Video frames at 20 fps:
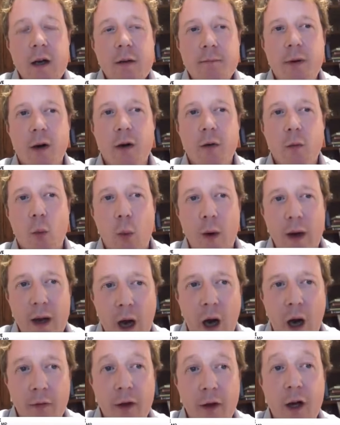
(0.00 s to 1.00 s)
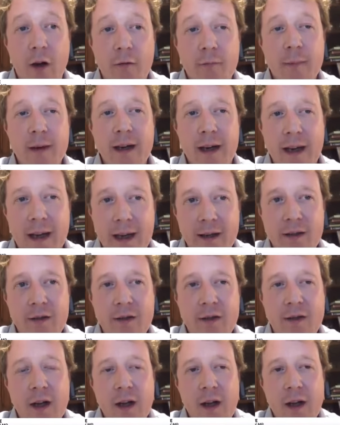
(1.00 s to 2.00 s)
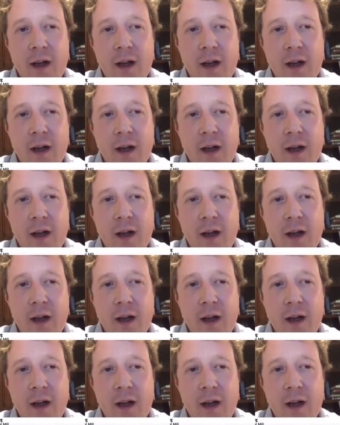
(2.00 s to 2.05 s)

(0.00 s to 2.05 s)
But the government is